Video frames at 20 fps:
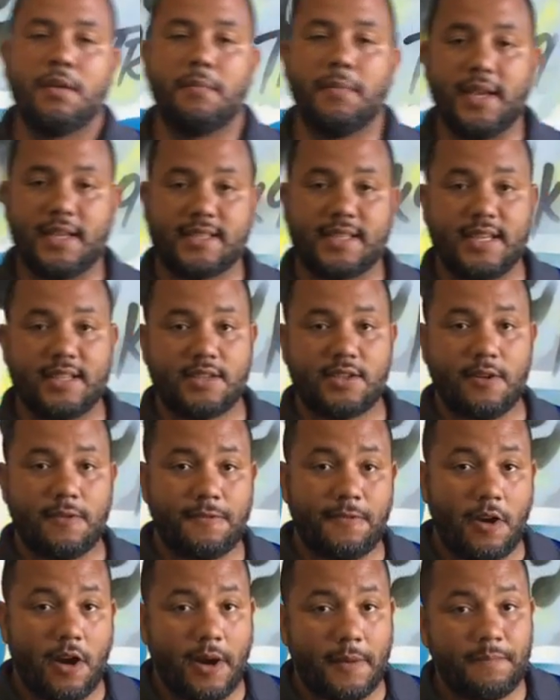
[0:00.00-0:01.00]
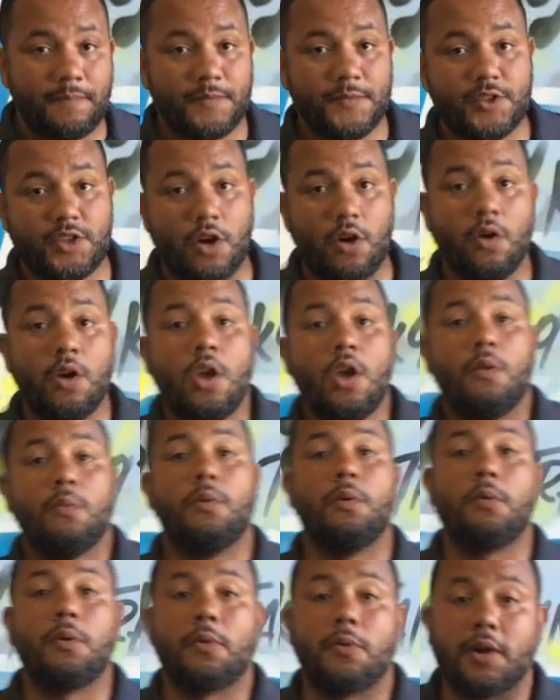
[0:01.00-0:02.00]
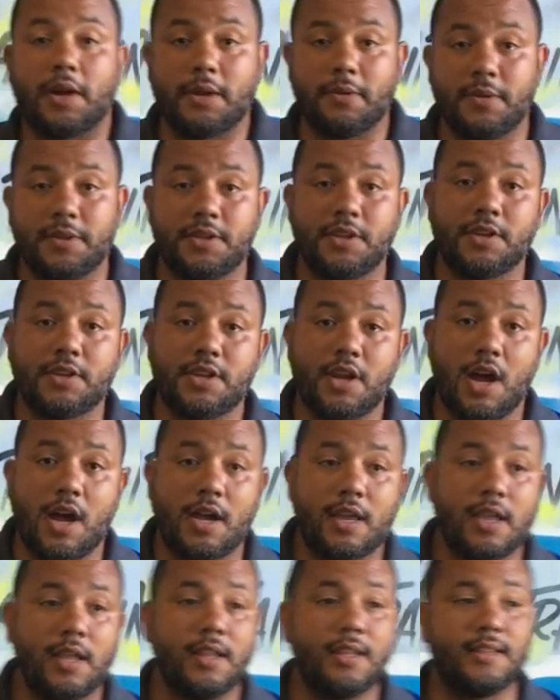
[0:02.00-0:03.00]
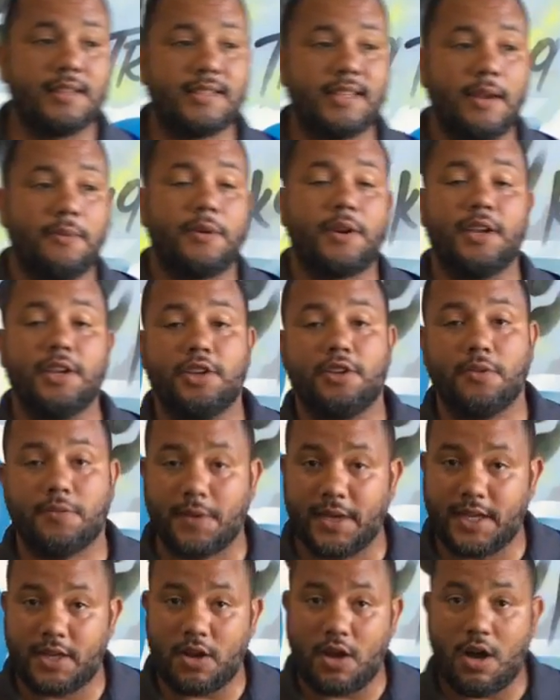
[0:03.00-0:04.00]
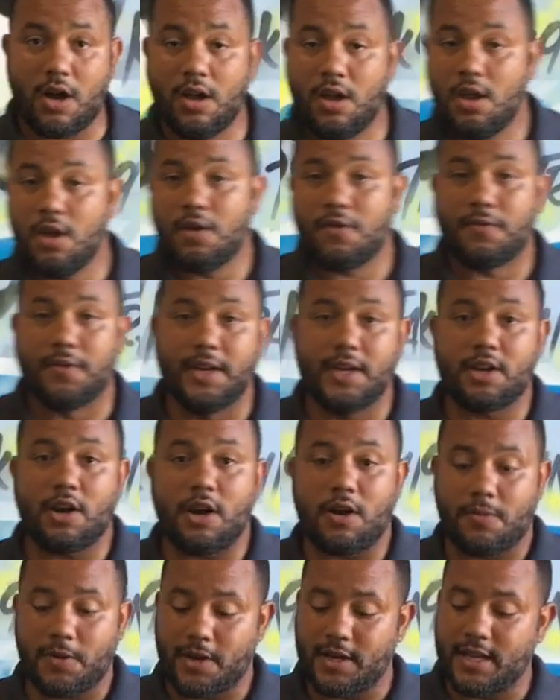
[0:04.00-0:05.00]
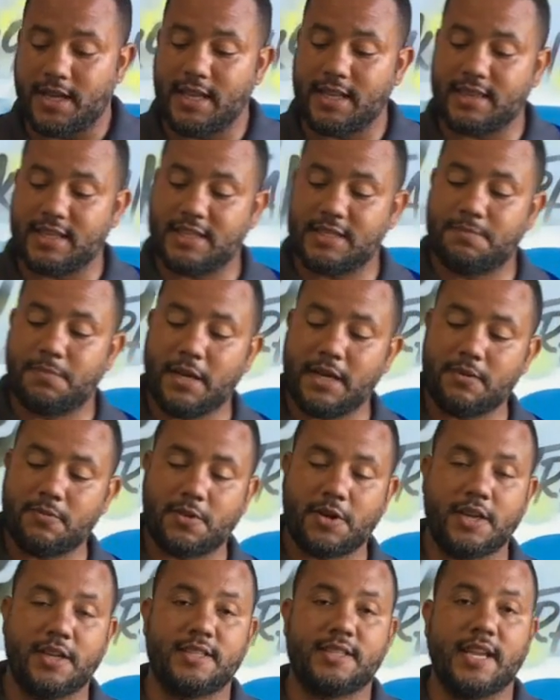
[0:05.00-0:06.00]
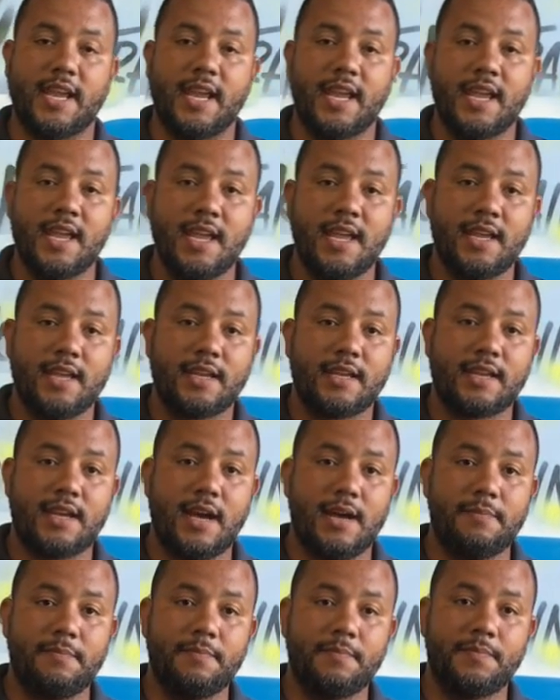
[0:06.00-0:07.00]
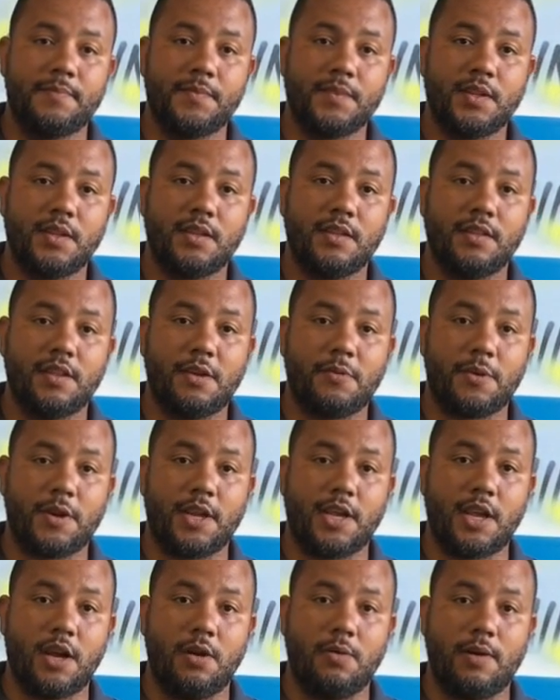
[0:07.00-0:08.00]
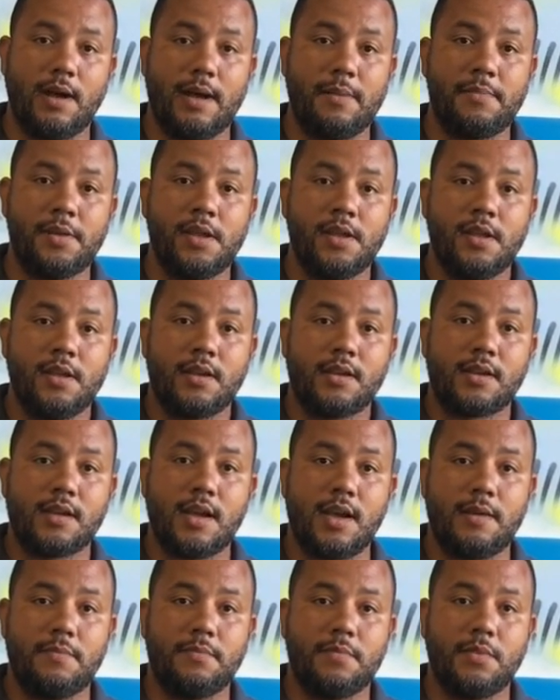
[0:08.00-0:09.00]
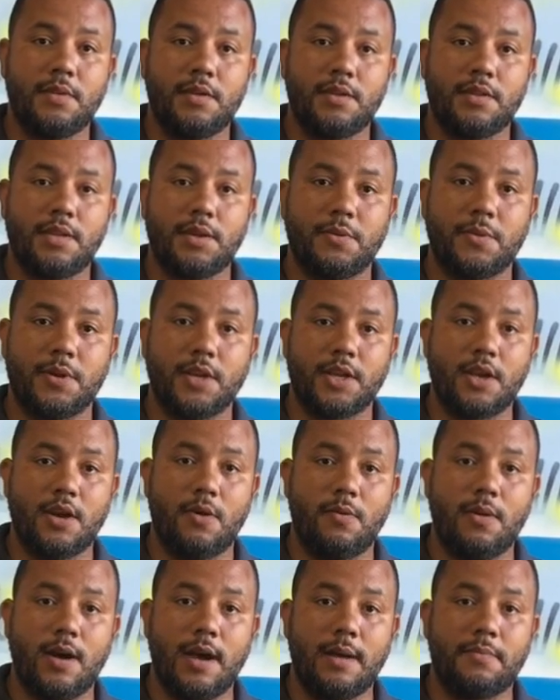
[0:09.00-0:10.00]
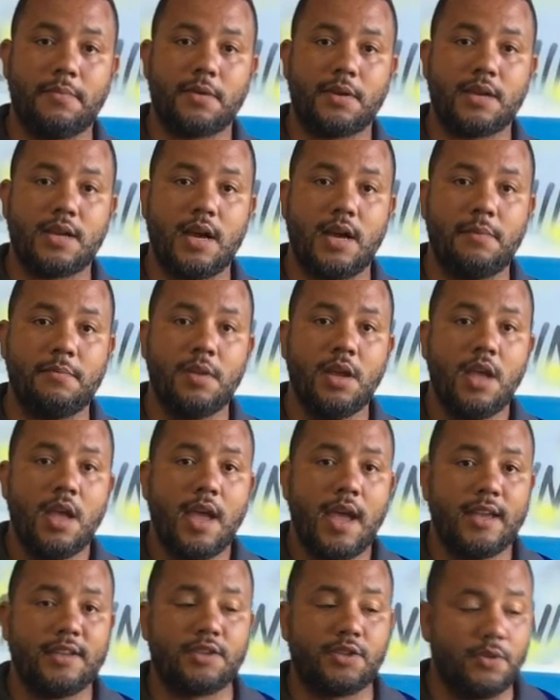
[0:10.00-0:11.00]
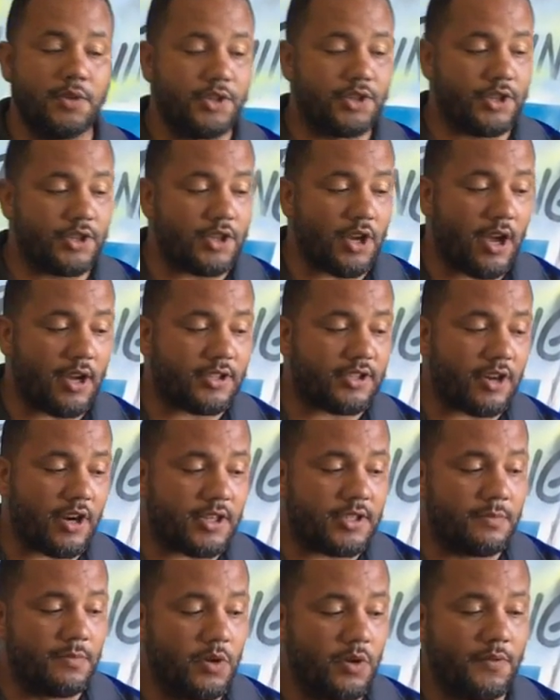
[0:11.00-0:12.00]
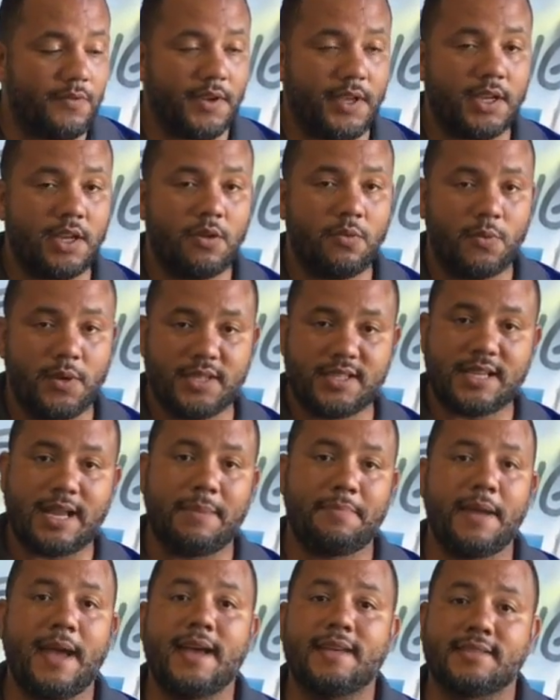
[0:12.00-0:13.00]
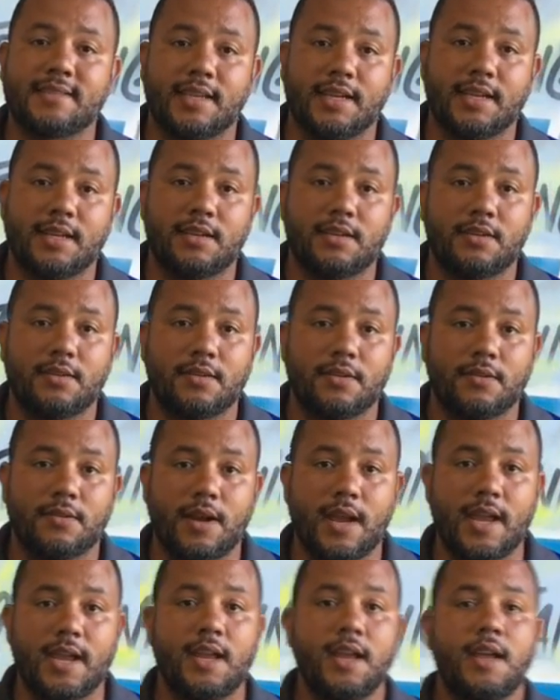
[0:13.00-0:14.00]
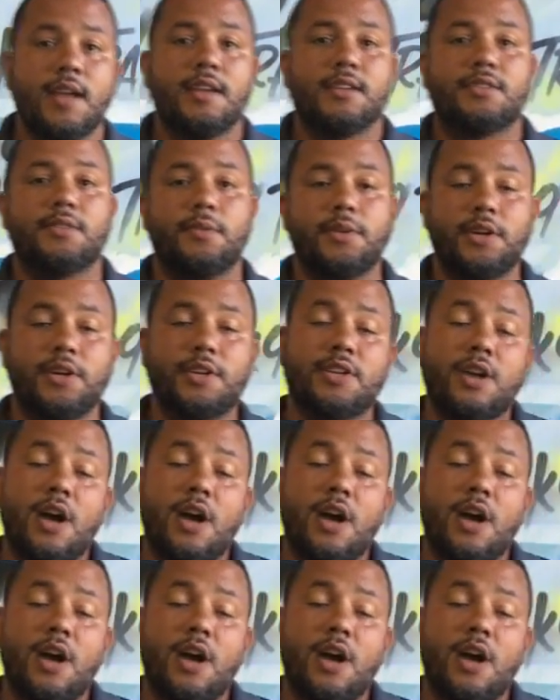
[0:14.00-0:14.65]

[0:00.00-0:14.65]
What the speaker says: Makes sense so far? So when we're working with your dog, let's say we're going to do recall. Recall, we're going to hit this button, we're going to say come, then we're going to go up. Come, then we're going to go up. Come. As soon as your dog starts moving, we stop asking, right? So what your